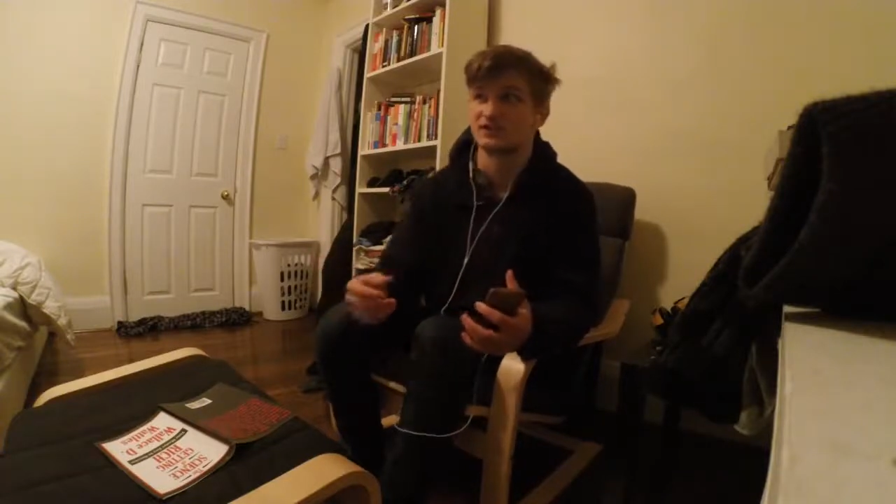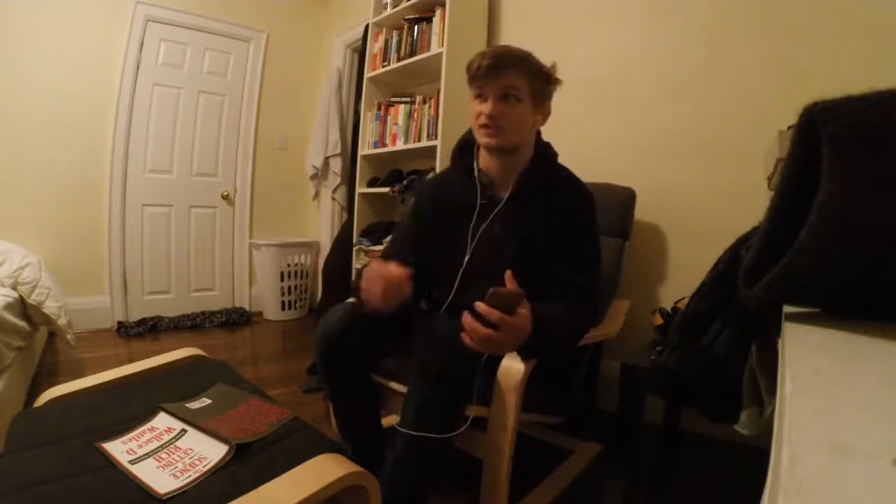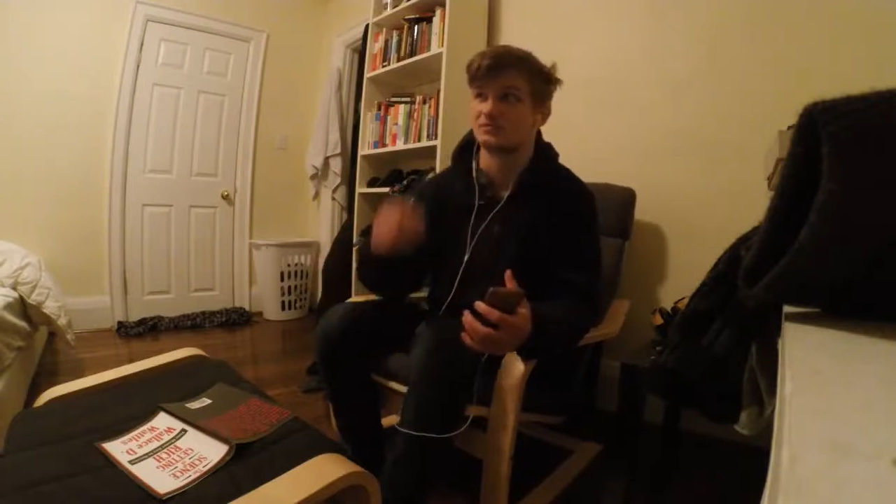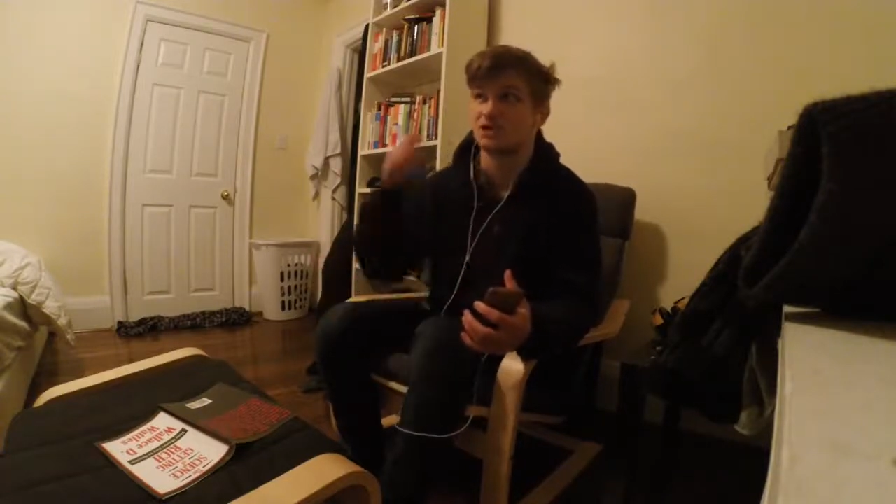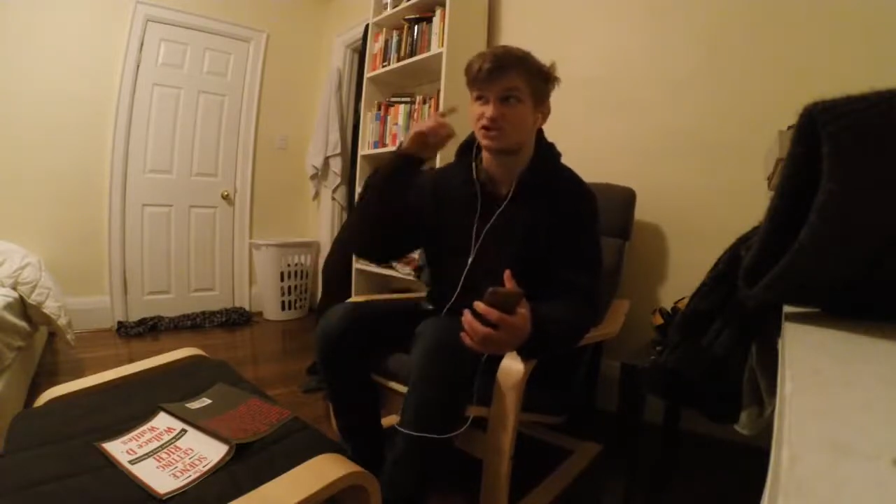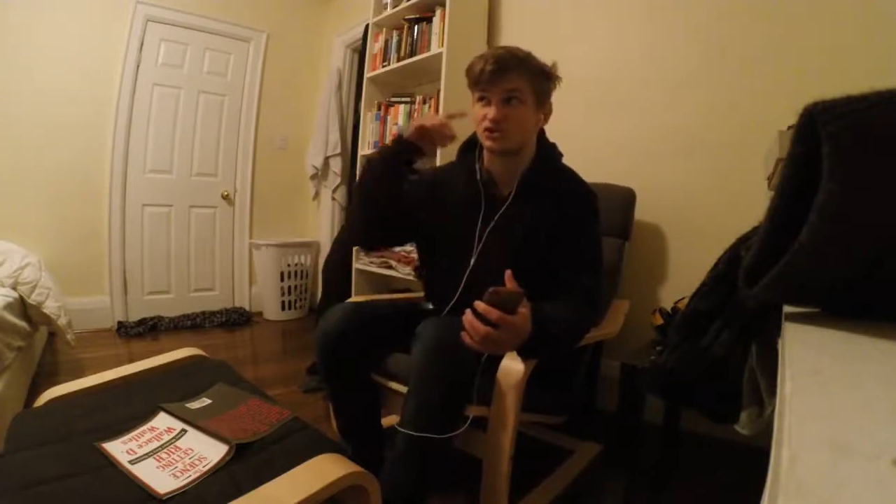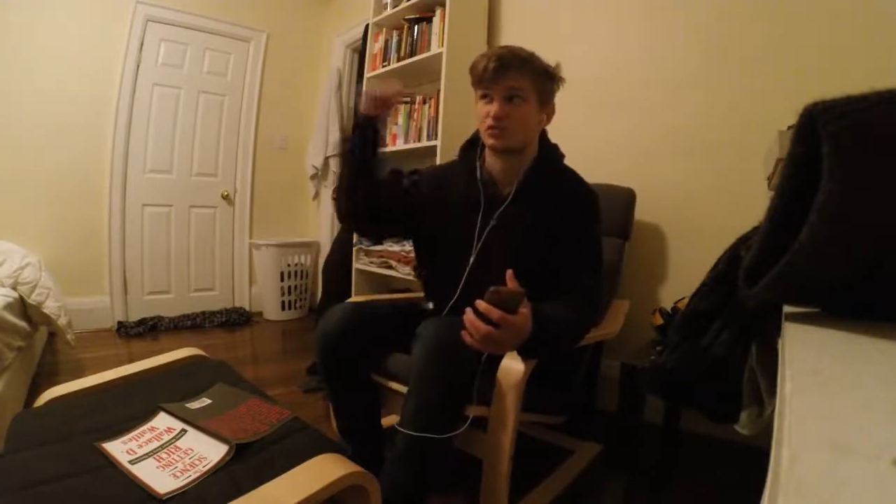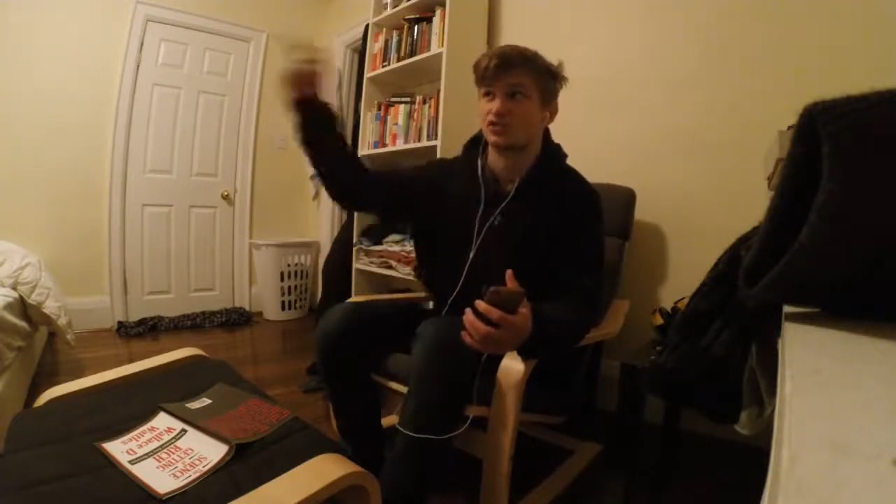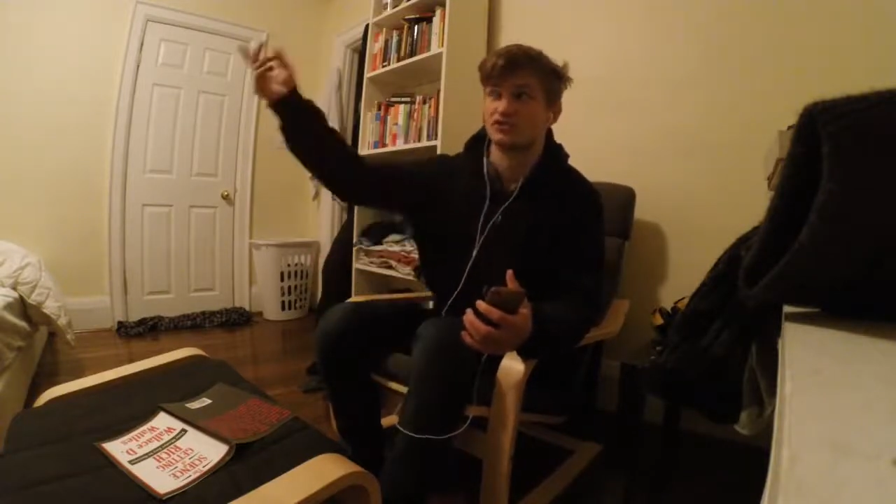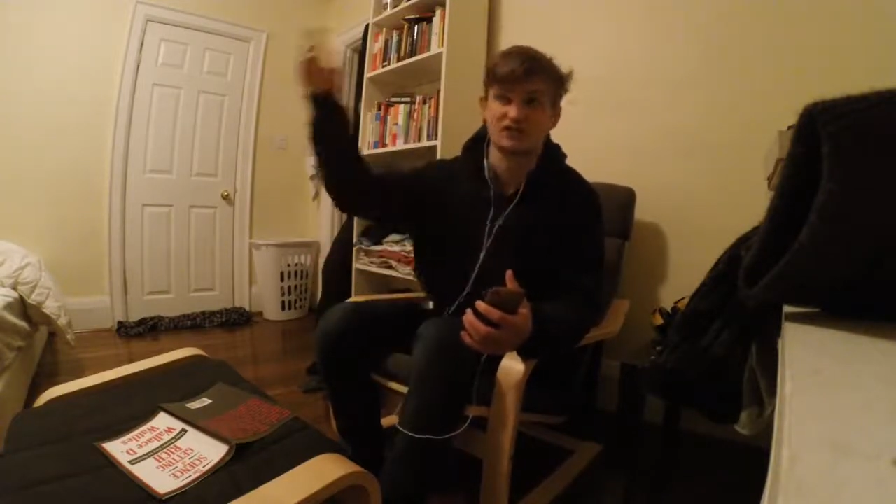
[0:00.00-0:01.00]
especially
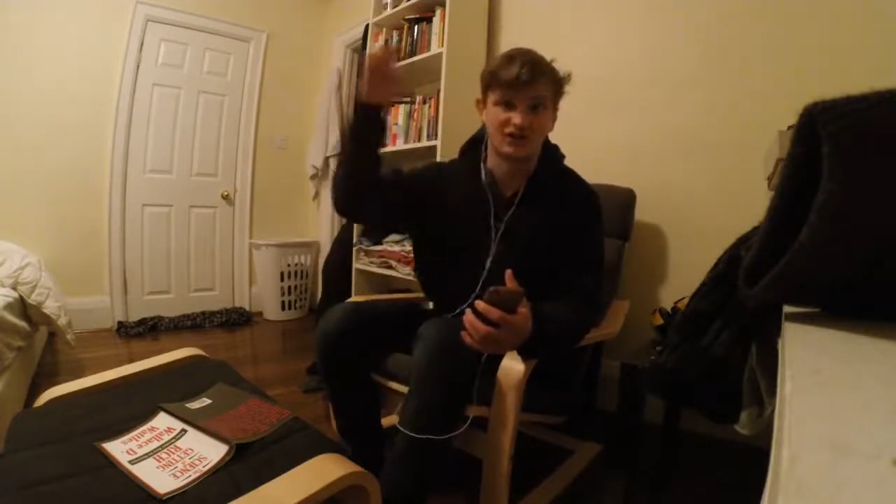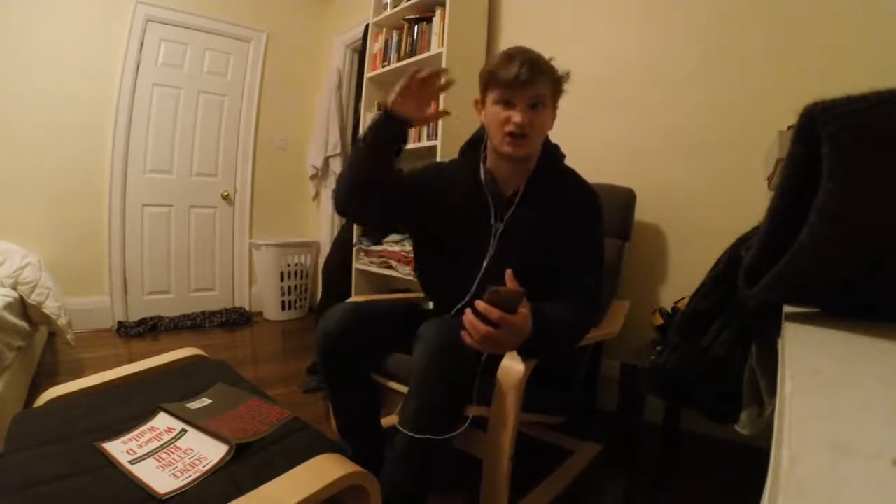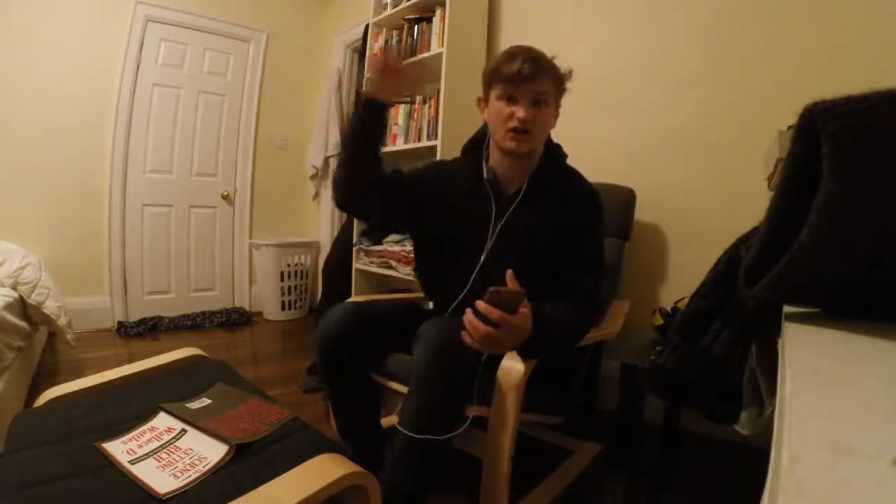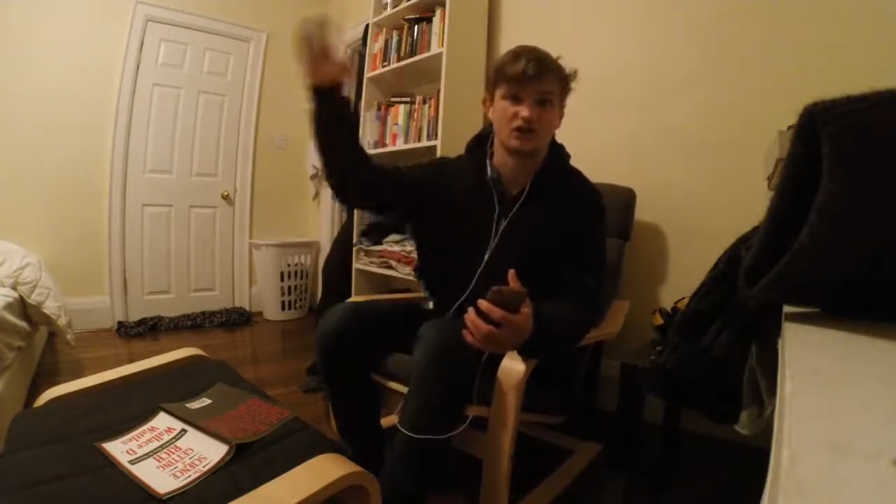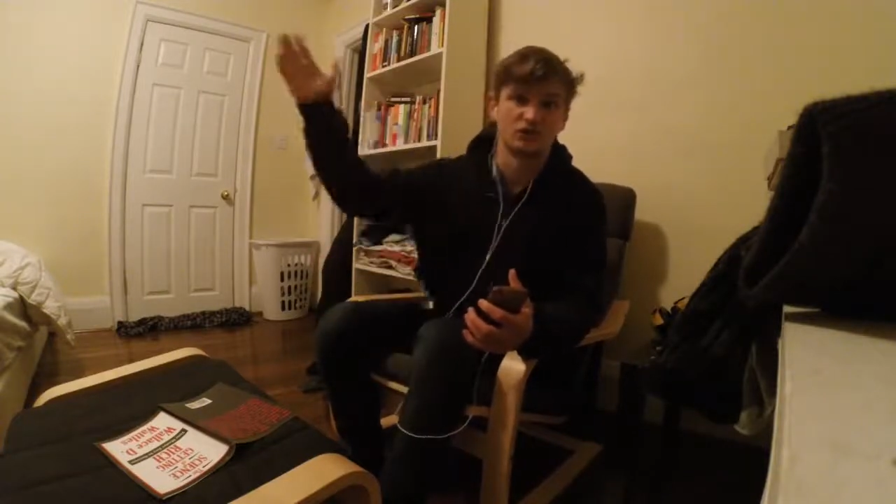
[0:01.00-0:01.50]
when there's like other